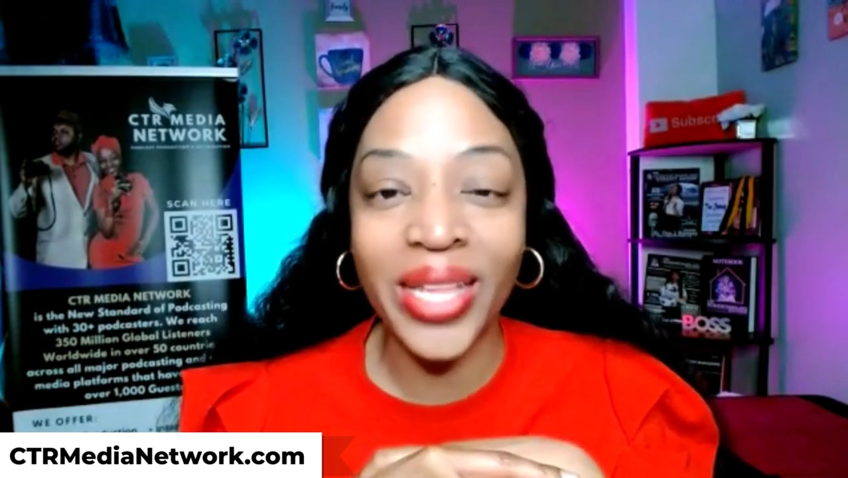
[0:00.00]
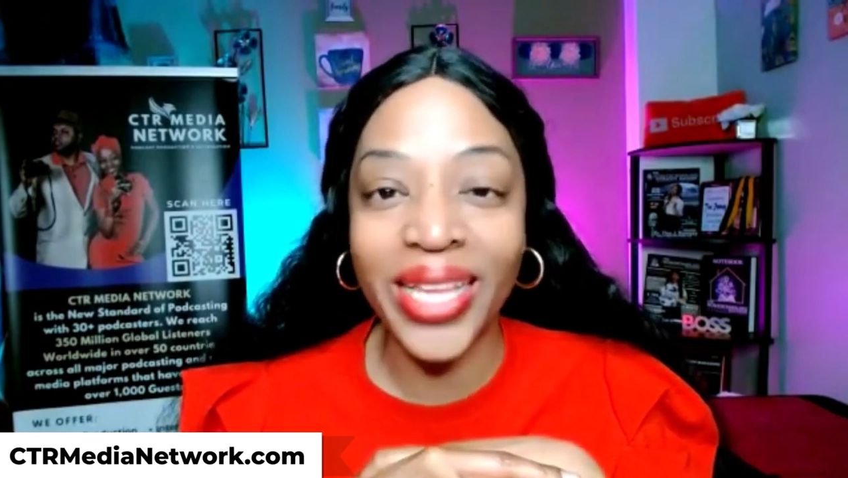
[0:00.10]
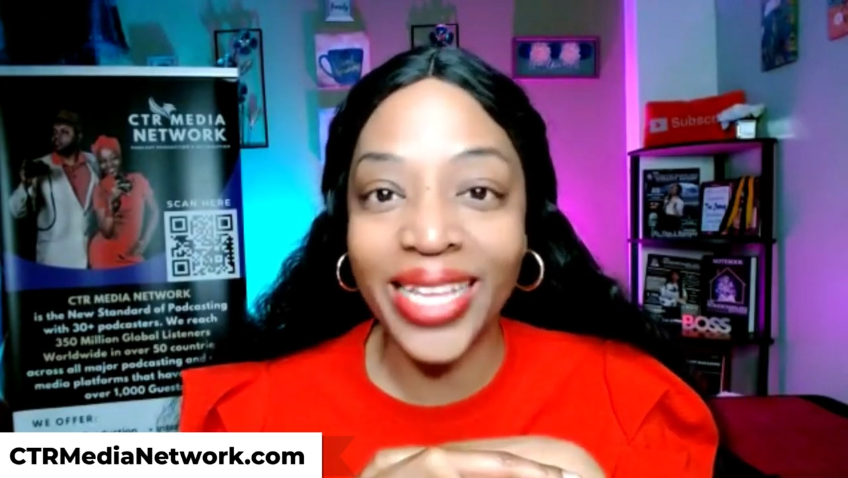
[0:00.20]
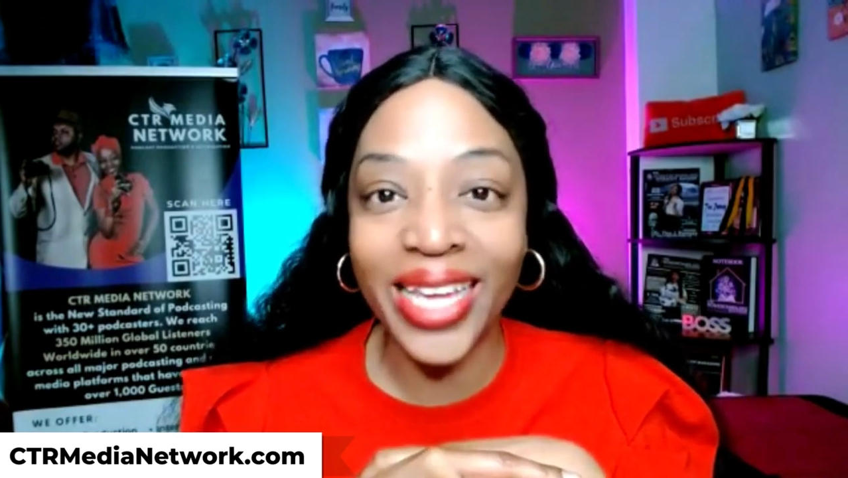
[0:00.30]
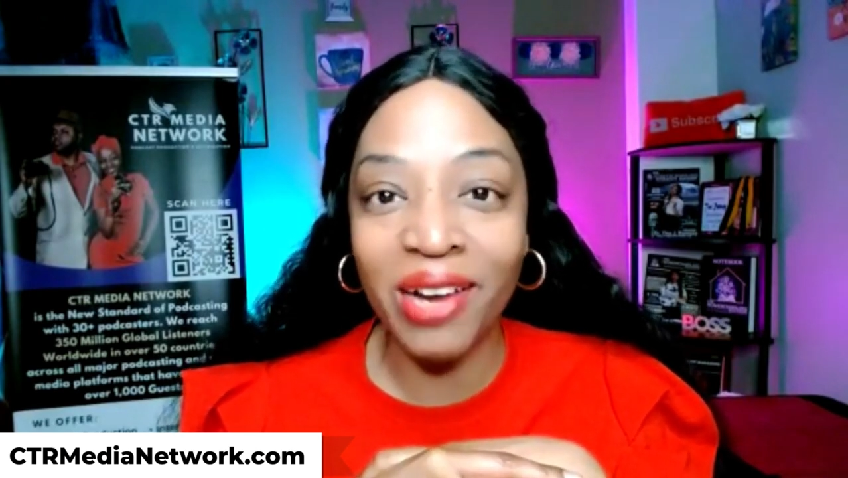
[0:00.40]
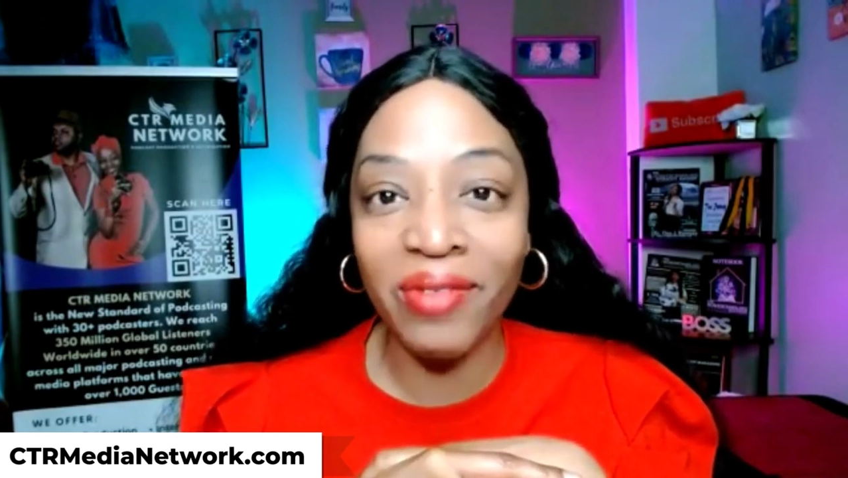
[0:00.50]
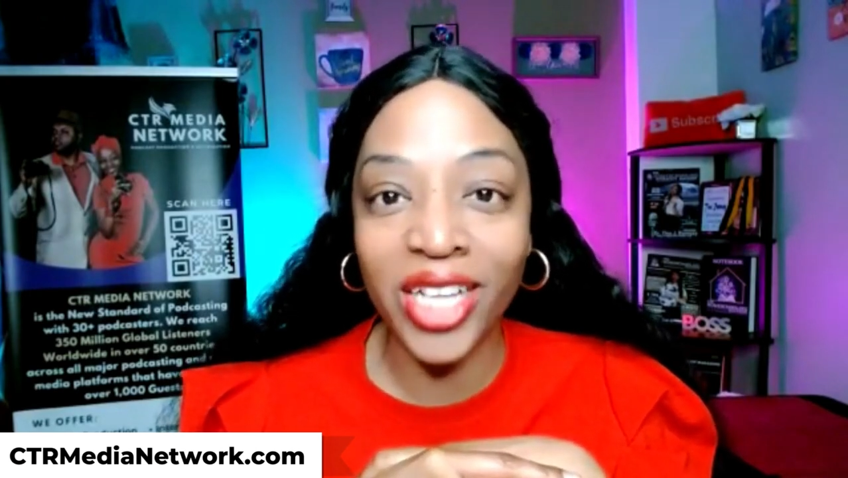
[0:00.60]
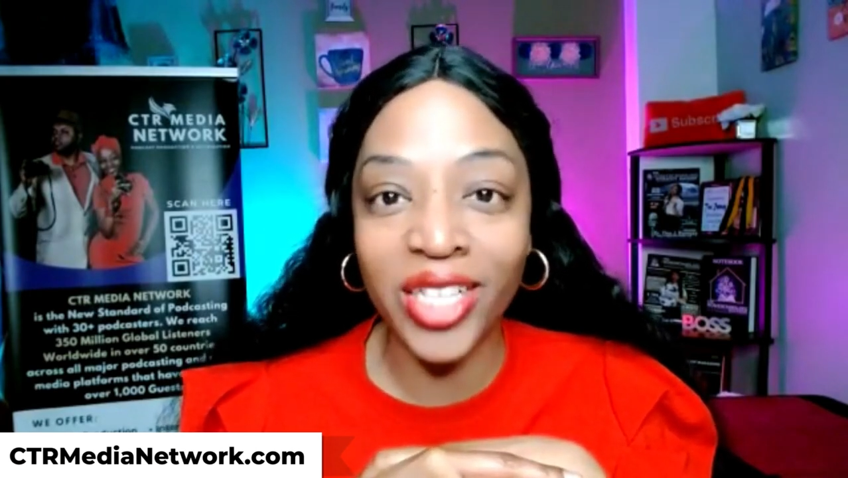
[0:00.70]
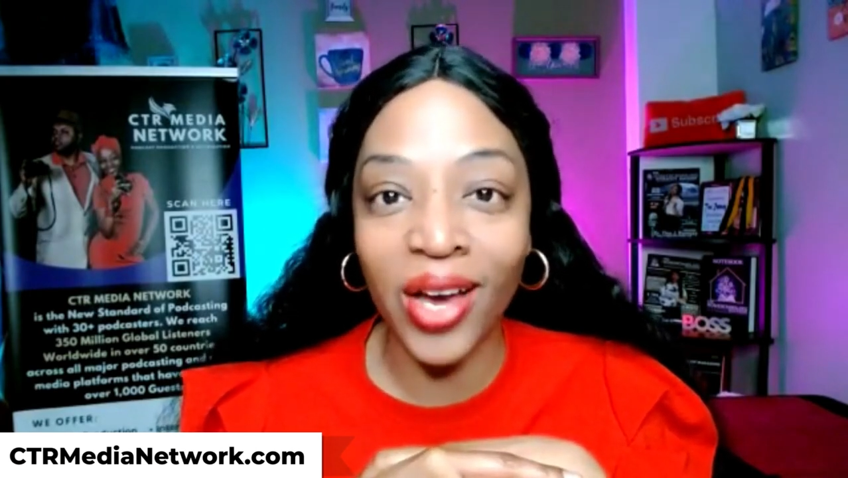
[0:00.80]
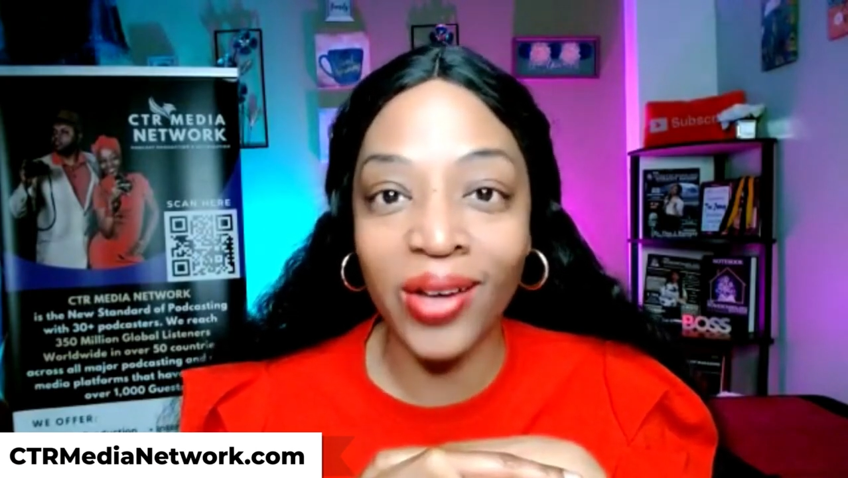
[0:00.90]
on any of
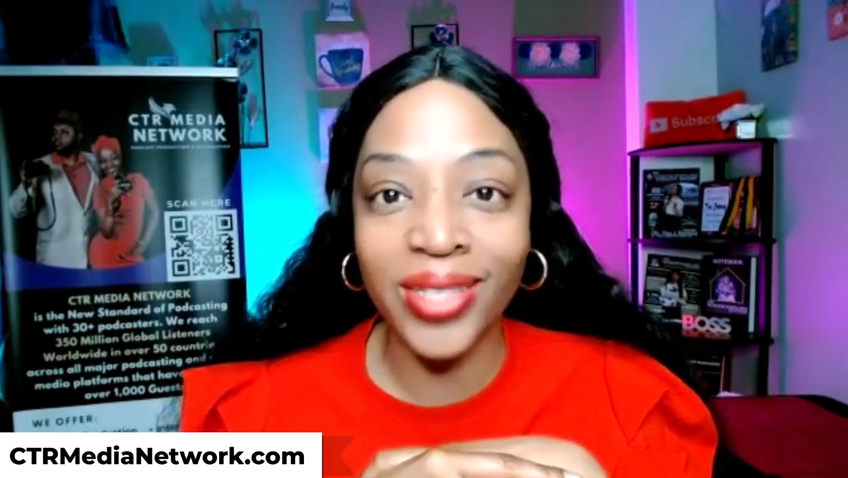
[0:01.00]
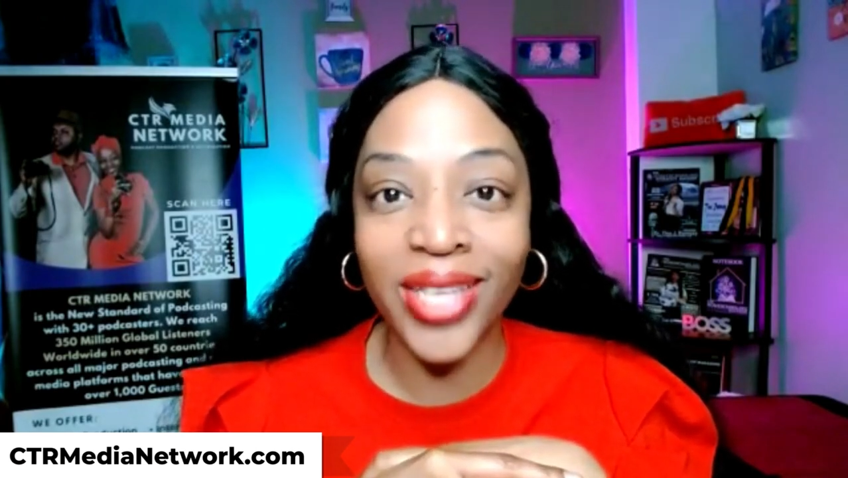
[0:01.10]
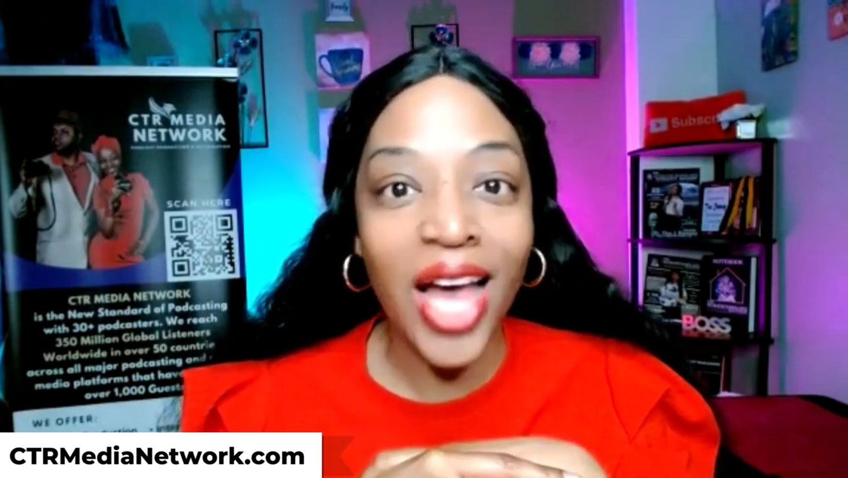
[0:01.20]
our shows.